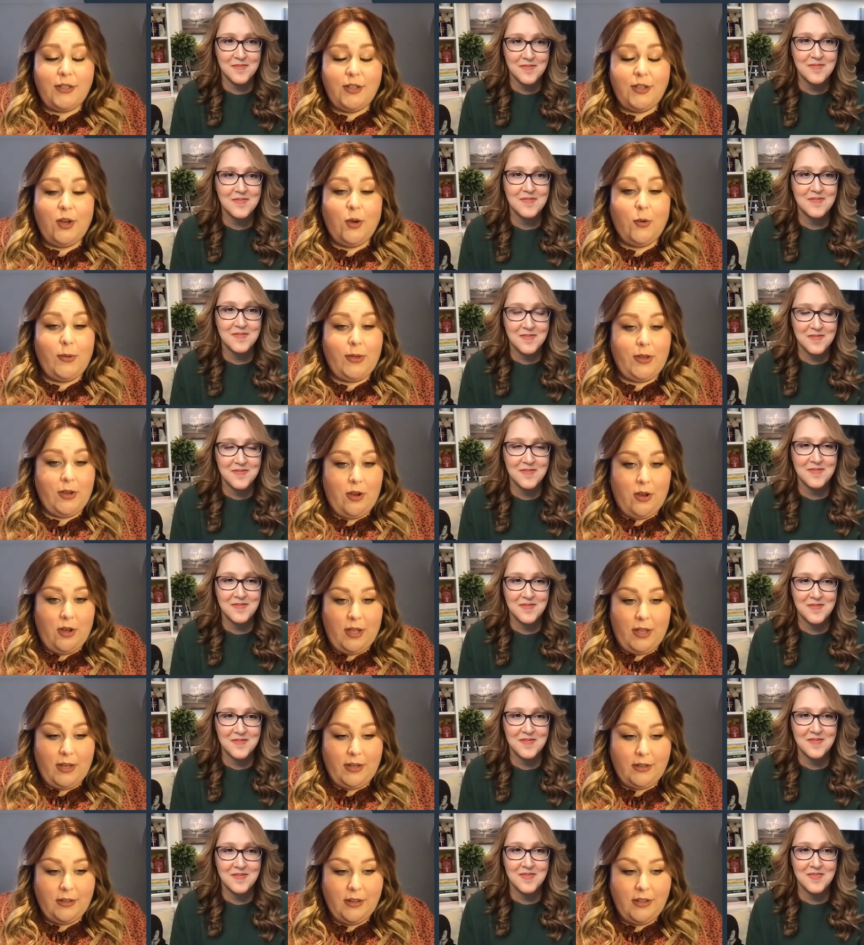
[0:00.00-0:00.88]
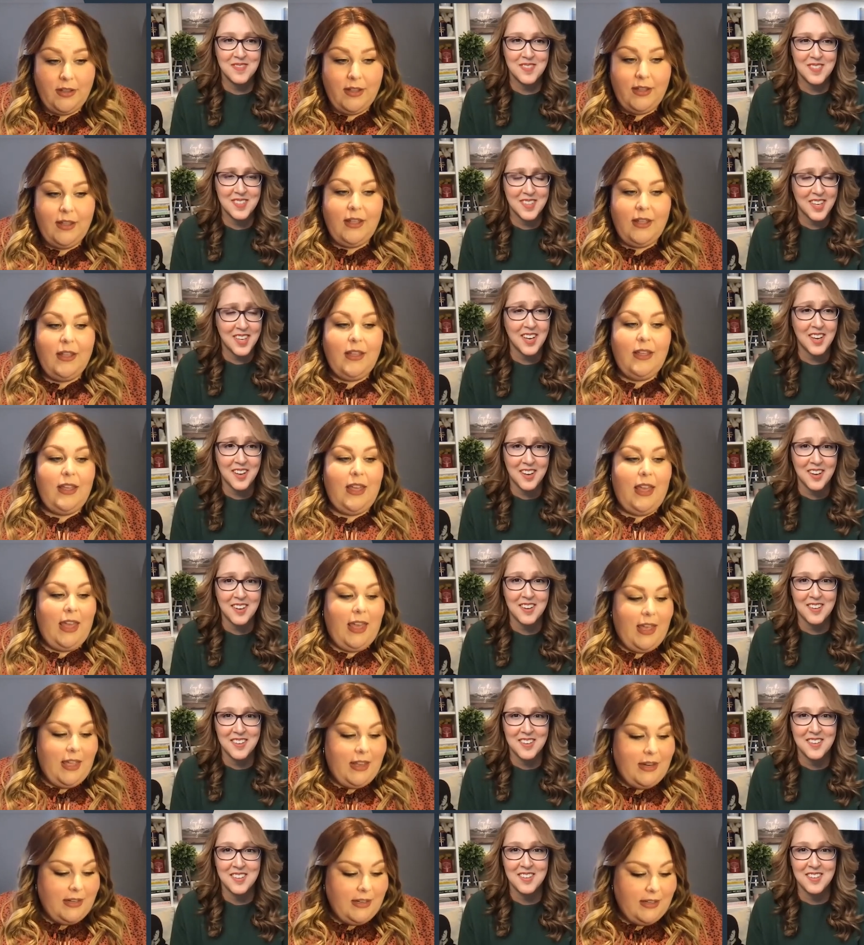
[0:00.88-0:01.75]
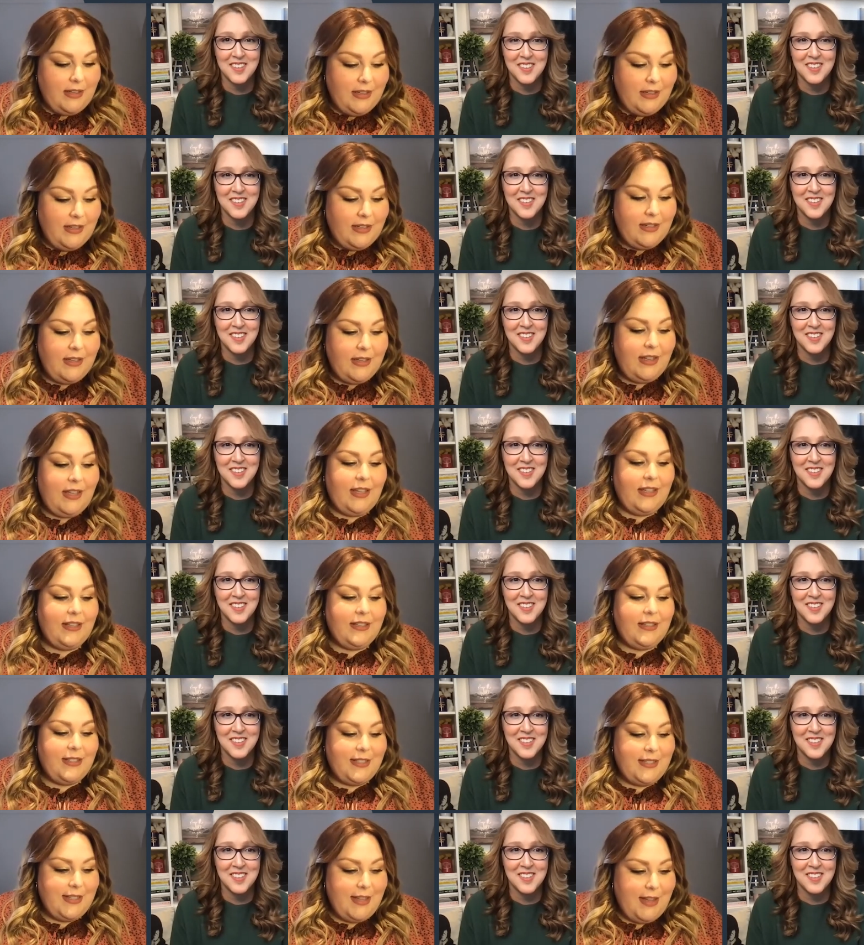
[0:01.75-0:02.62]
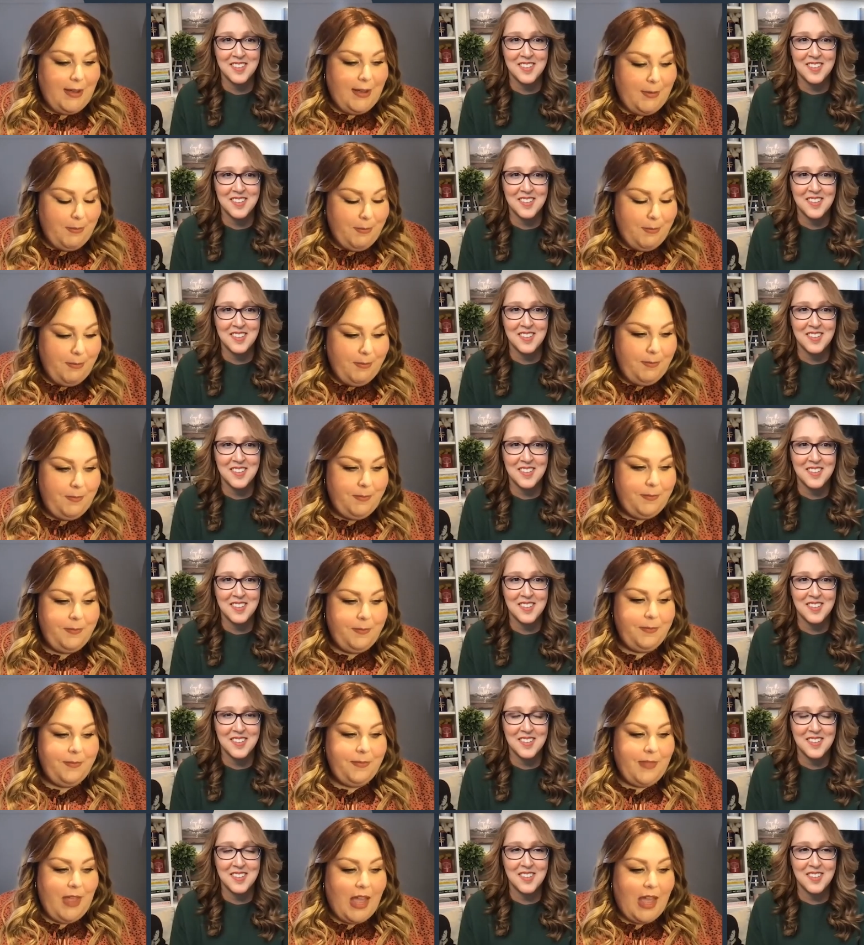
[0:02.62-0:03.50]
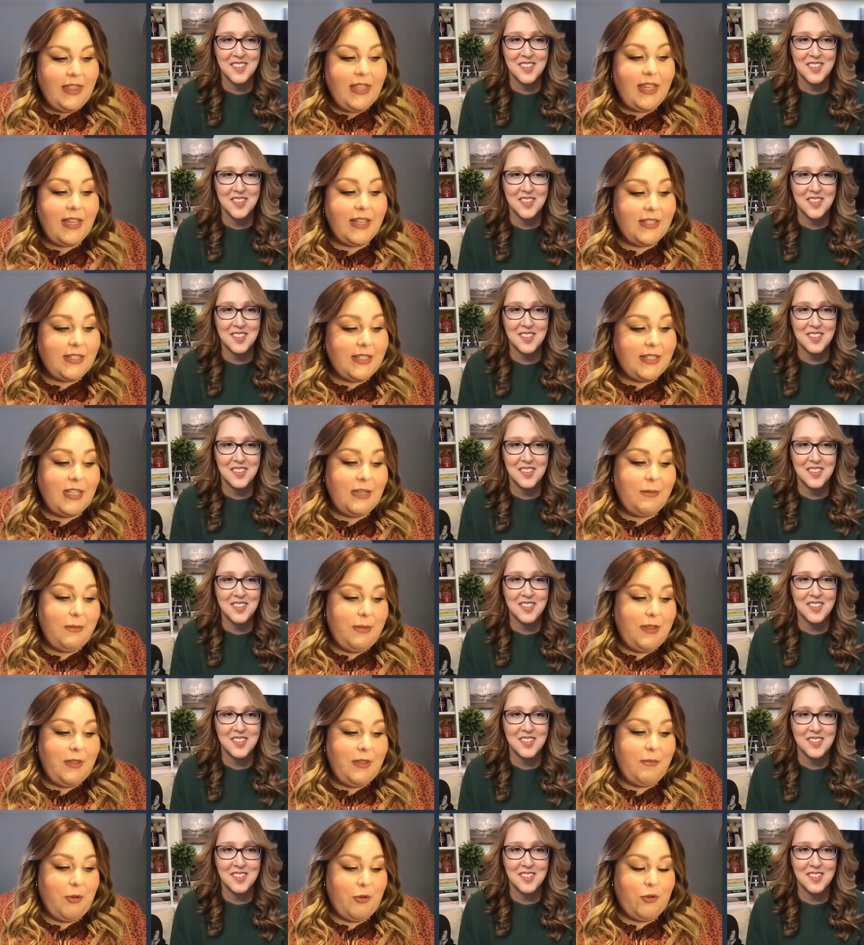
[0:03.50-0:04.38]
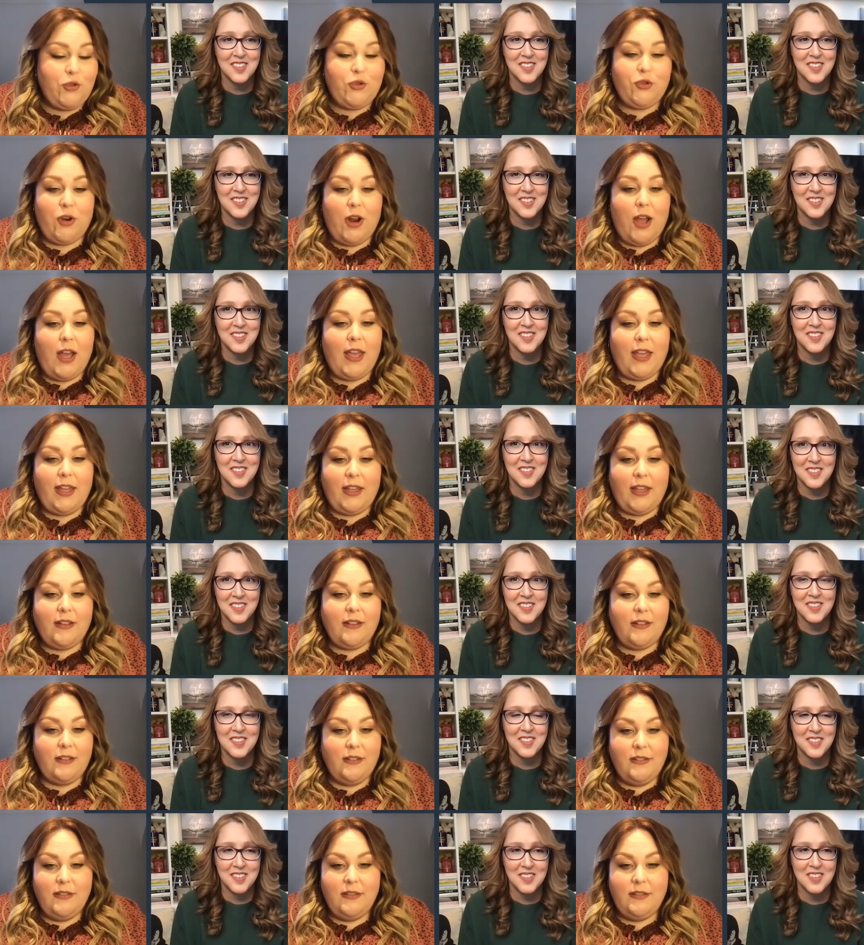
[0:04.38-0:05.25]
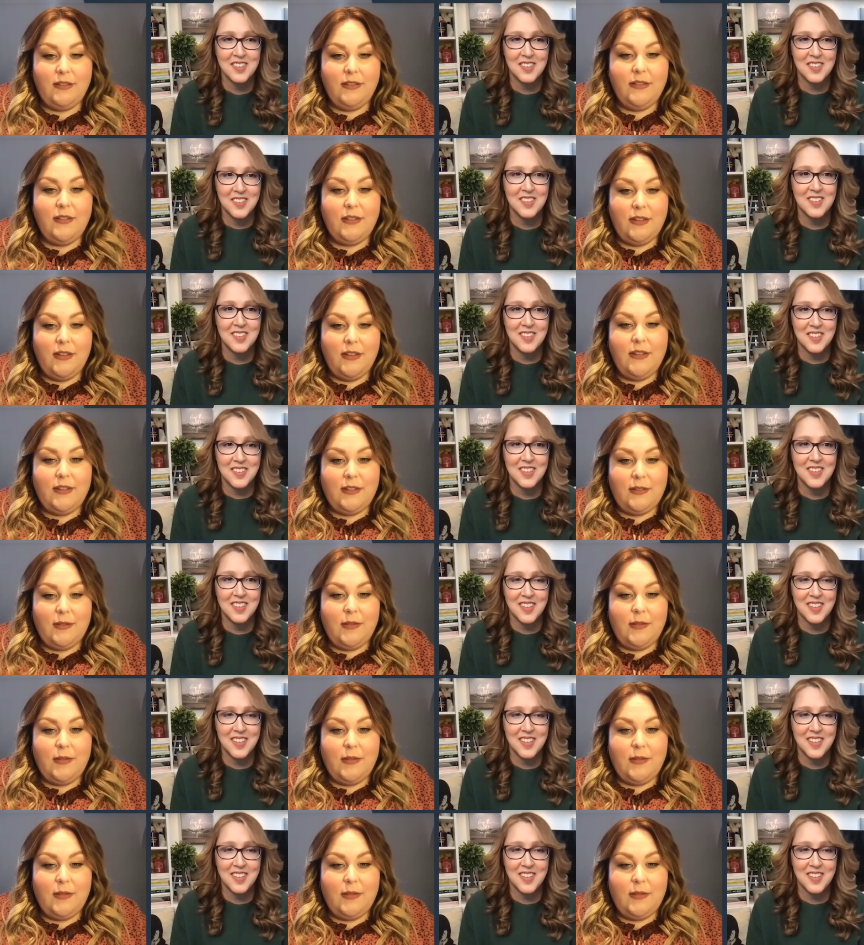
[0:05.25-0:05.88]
Speaker 1: going on and it's um, I think it's going to be the most trying the